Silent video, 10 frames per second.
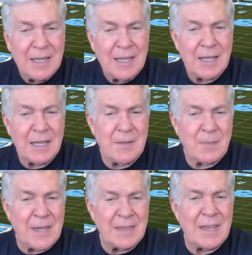Uh,
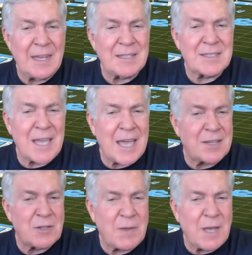and then inside,
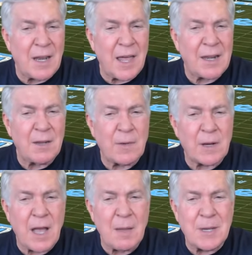you've got a lot of
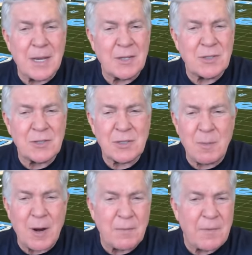different combinations.
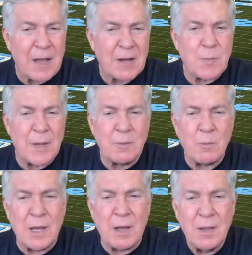Tomari Fox played
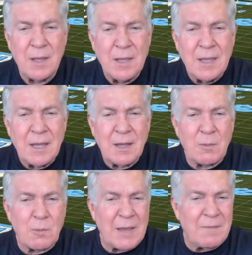well. Uh,
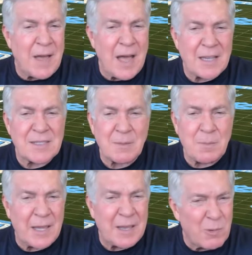Ray Vohasek
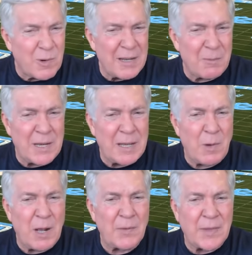played really, really
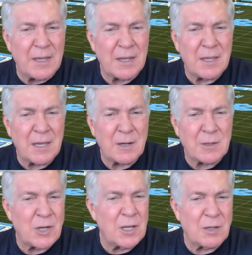well at the end of the year.
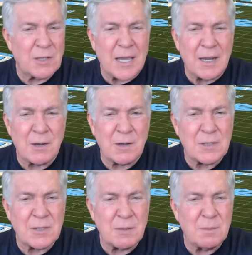Jahlil Taylor
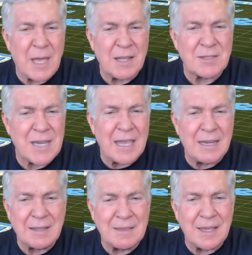did some
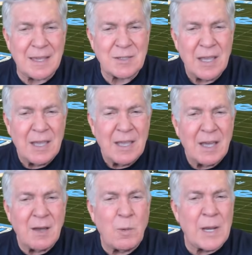outstanding things.
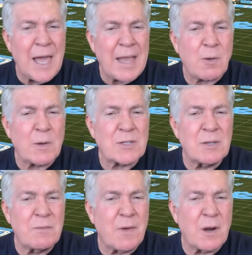Uh, we like
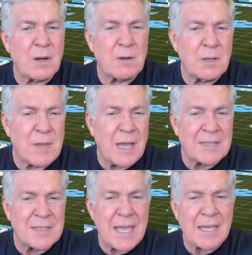Kristian Varner. You've got
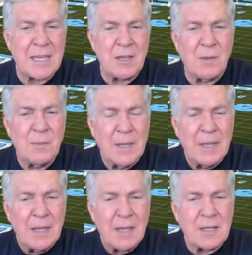Zach Gill.
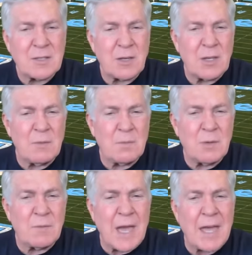Uh, so you,
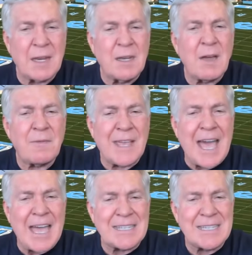you've got enough
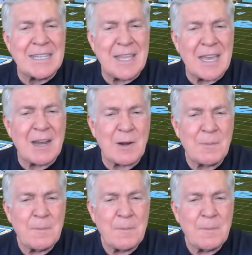guys in there